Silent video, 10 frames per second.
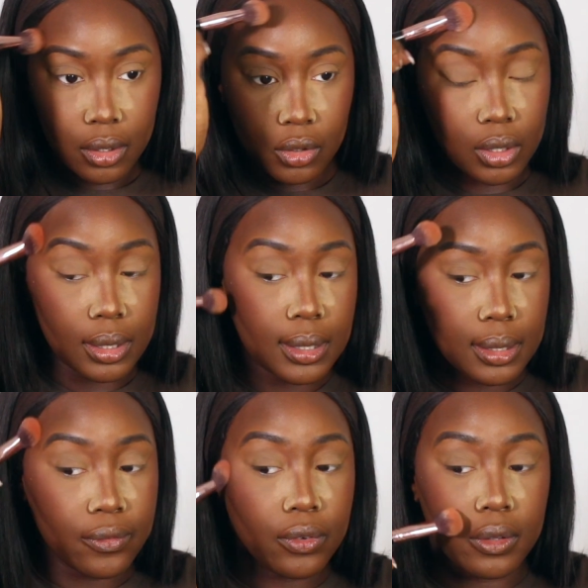
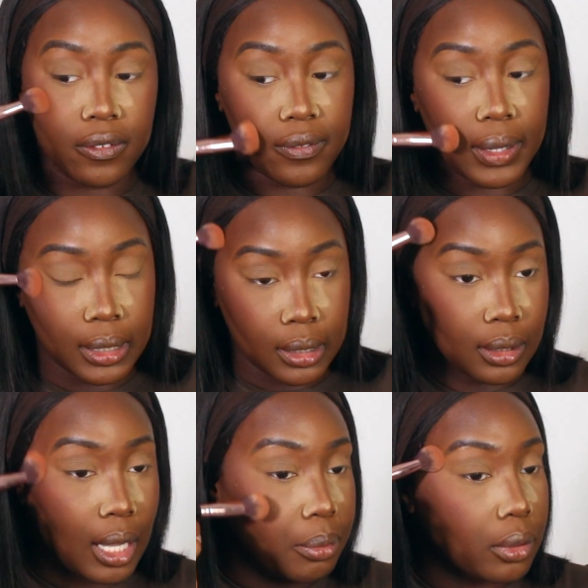just for the faded
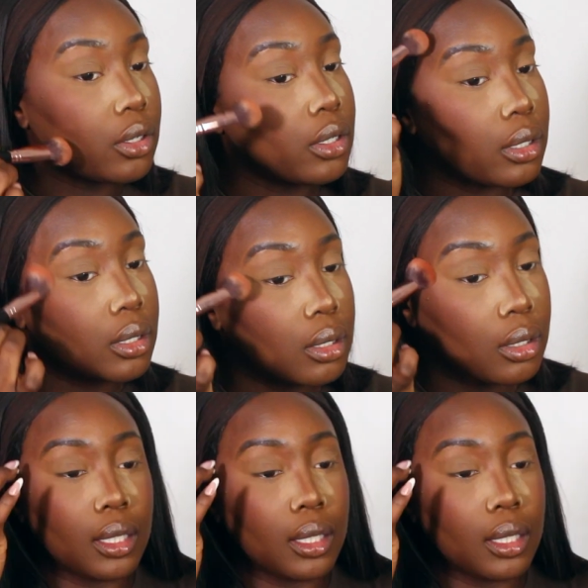type of look.